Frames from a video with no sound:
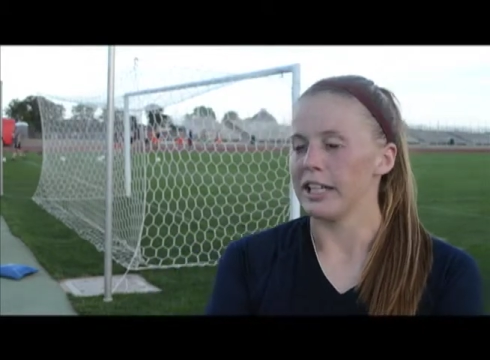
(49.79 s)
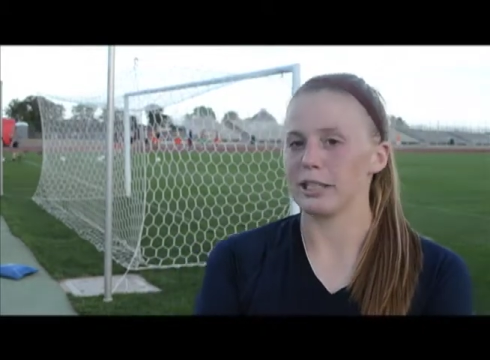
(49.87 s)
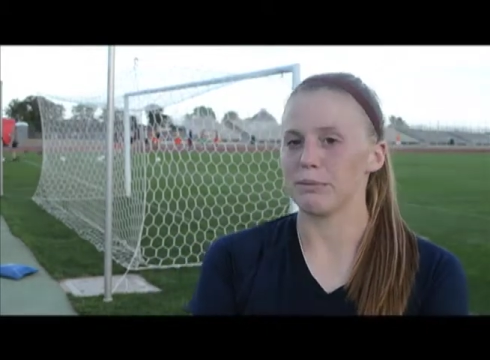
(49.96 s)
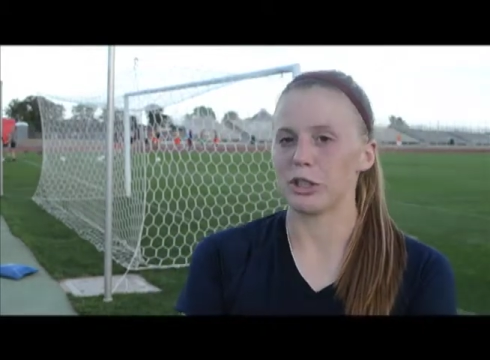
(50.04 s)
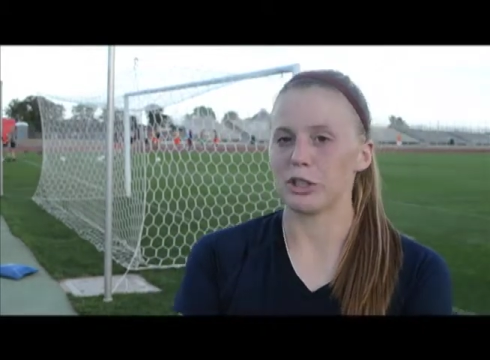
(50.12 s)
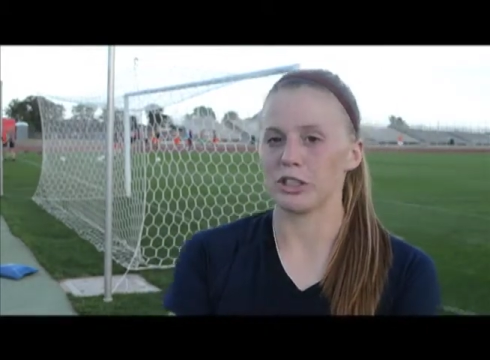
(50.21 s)

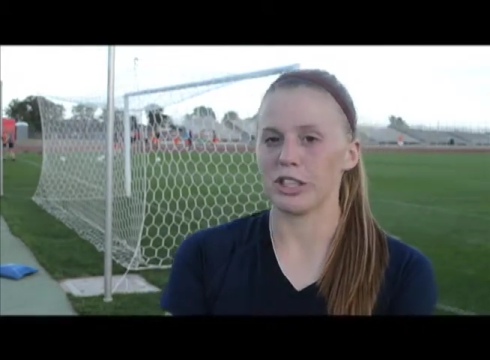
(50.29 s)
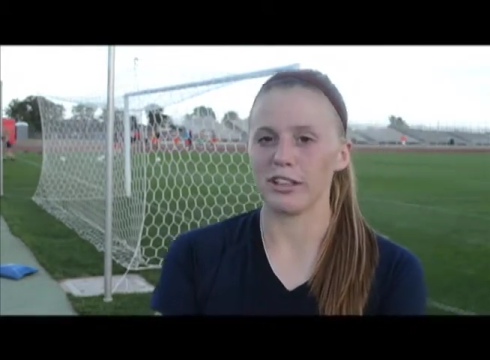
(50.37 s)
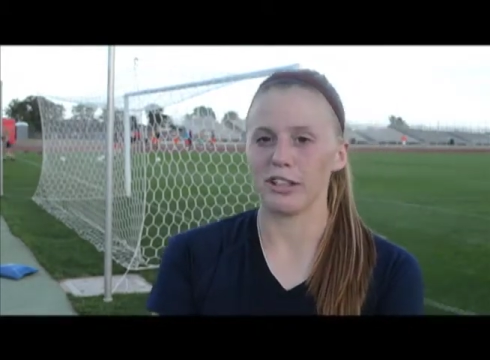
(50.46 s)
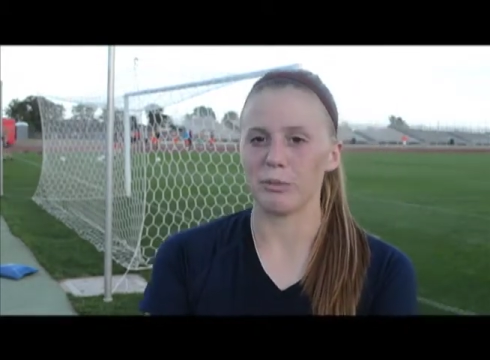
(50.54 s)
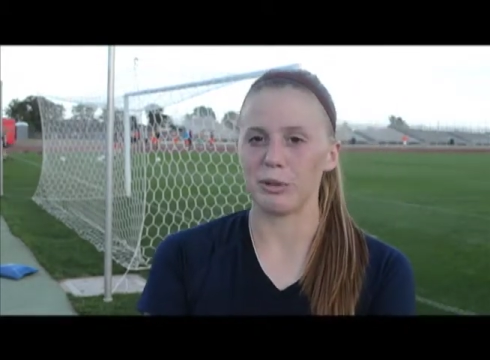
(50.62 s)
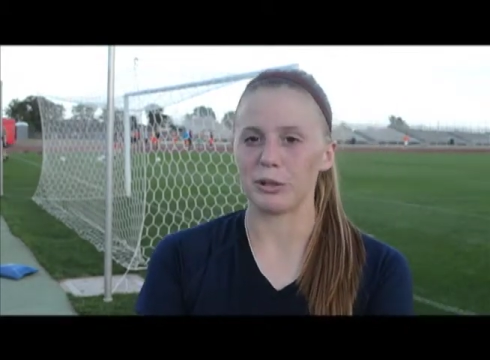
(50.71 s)
As much as I
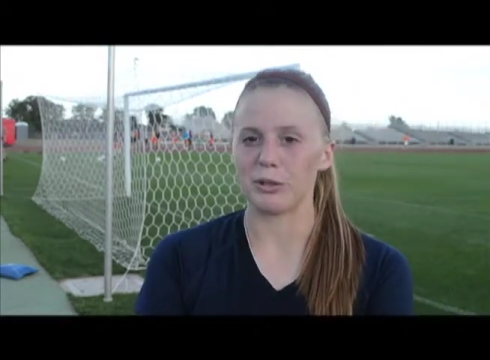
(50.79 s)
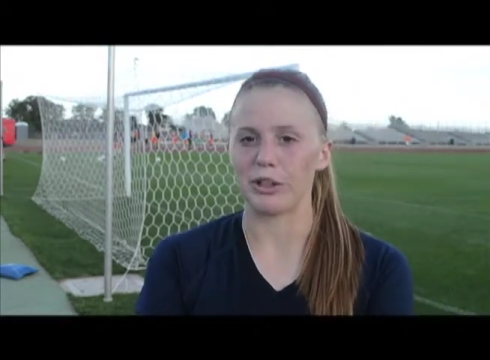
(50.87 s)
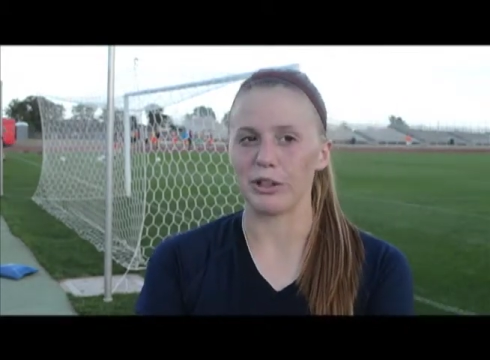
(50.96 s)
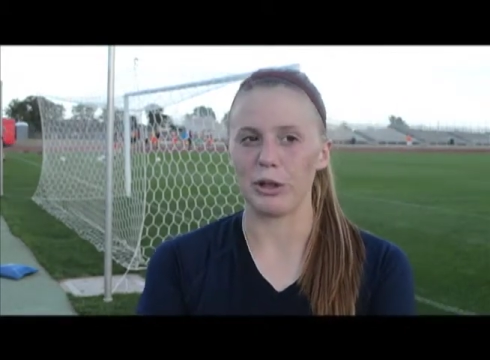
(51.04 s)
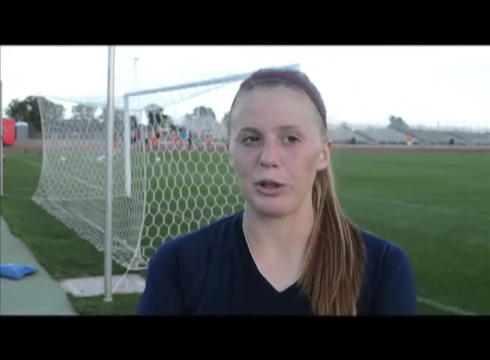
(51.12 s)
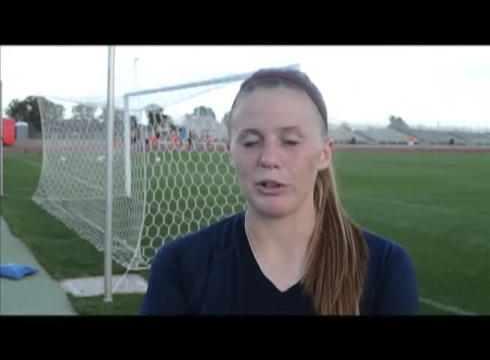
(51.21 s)
love being
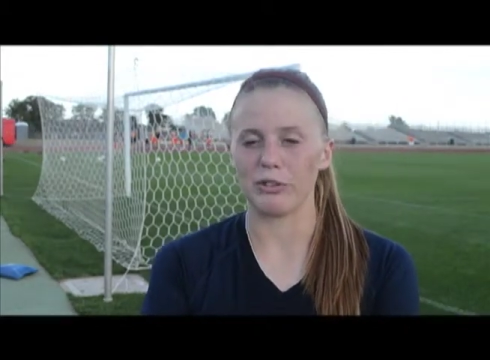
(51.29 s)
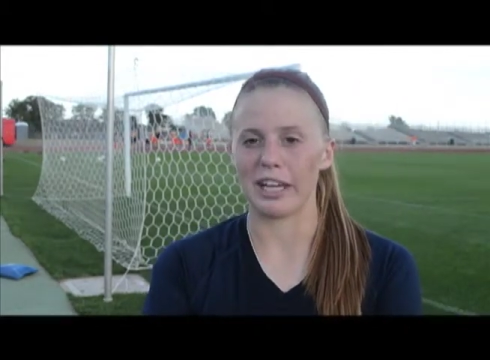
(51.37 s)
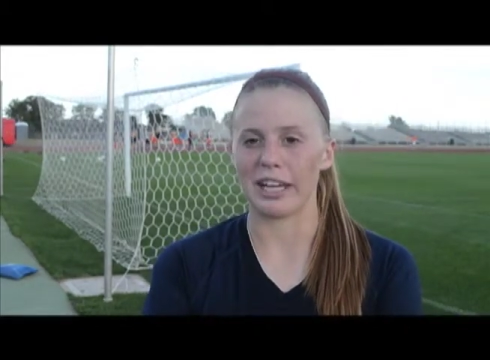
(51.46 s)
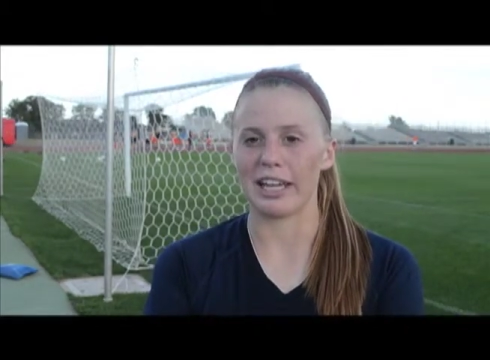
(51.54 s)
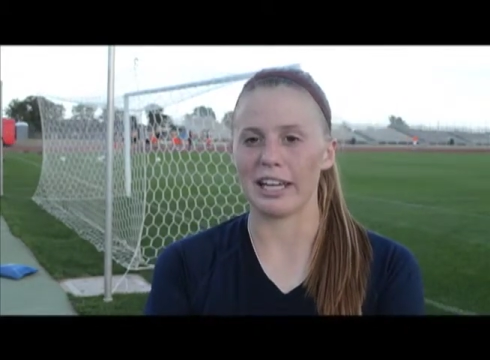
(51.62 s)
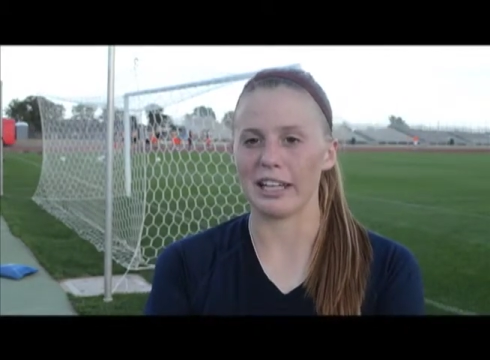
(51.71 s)
around the goal, if
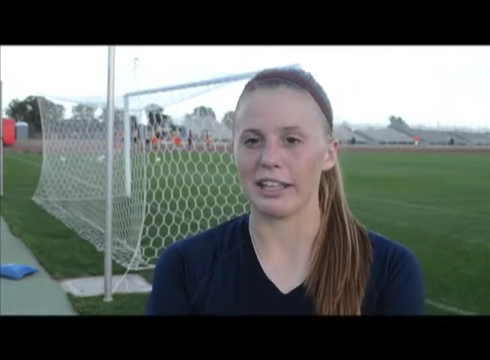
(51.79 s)
I can't,